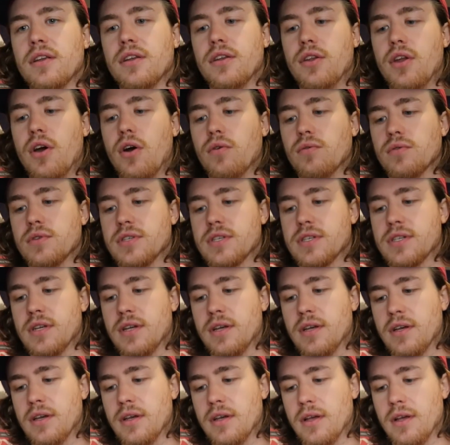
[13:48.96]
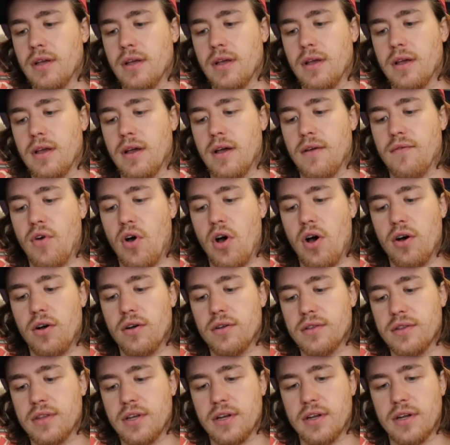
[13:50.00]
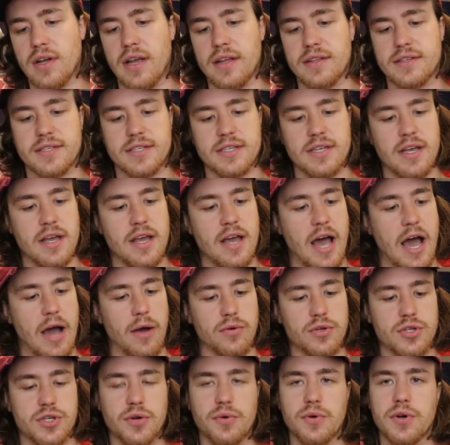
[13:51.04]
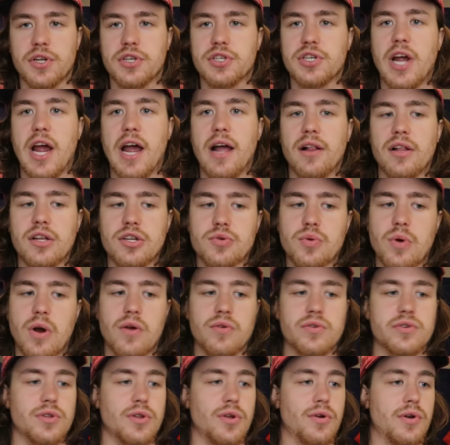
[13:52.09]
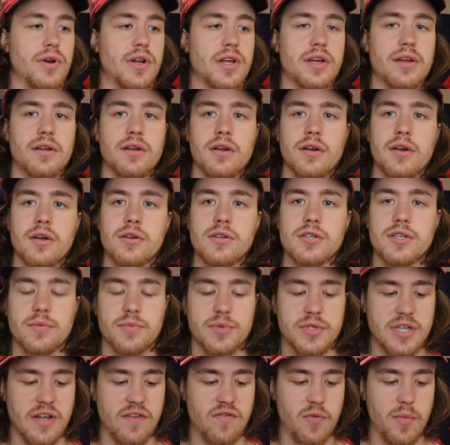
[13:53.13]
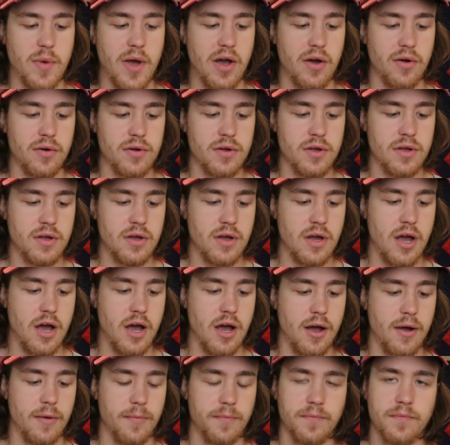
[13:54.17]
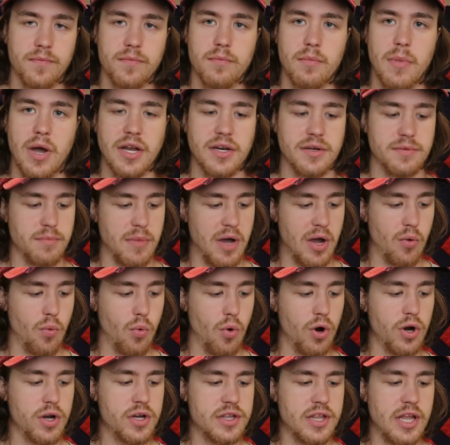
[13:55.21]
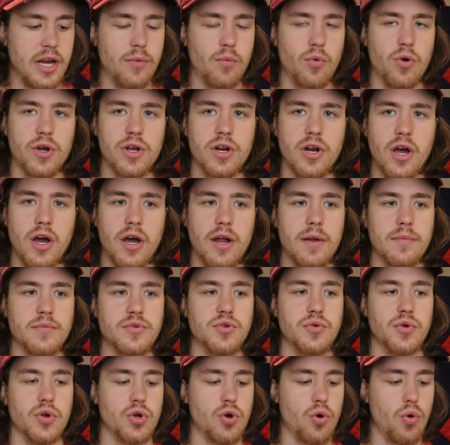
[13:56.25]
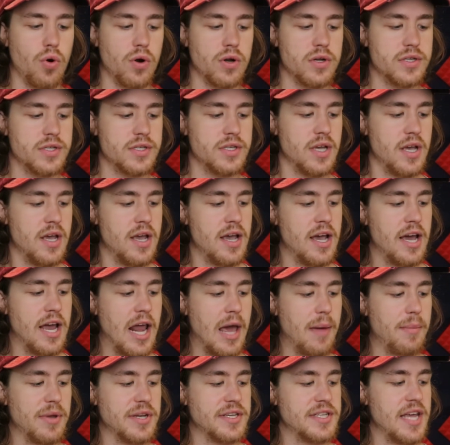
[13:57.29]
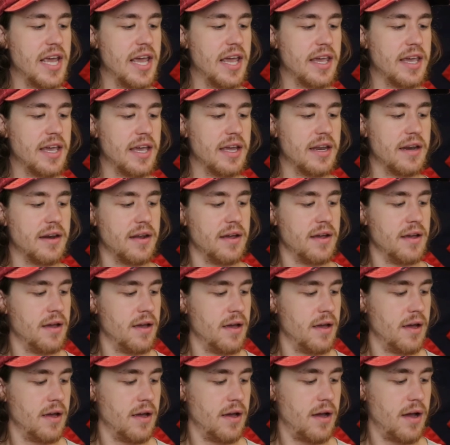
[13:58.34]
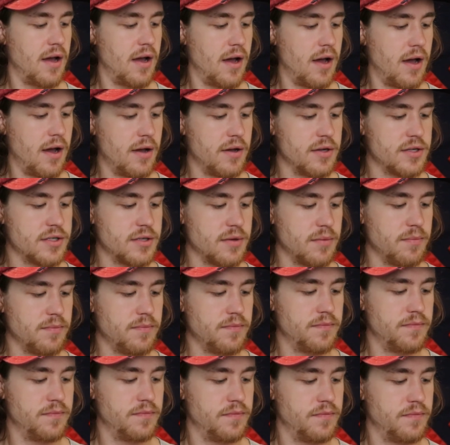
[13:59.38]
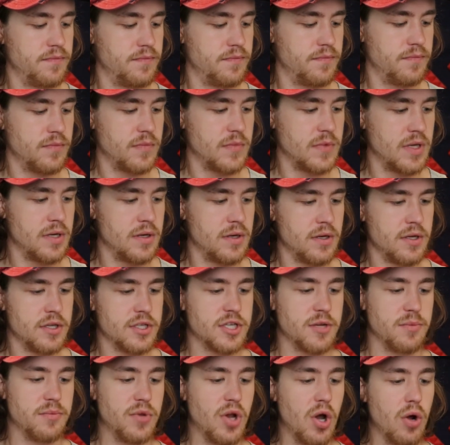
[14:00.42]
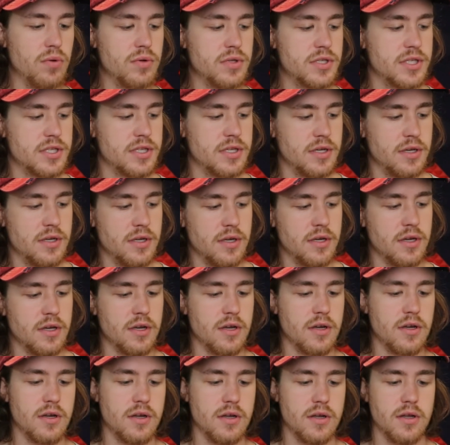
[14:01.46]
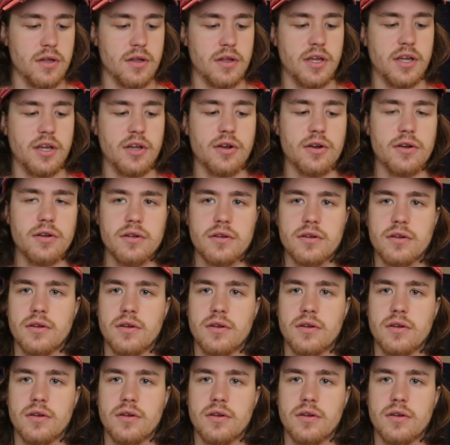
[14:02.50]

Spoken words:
notes of I was doing a challenge where I was learning some stuff about my work that I'm working on. I'm doing a course, and I've been taking some notes here.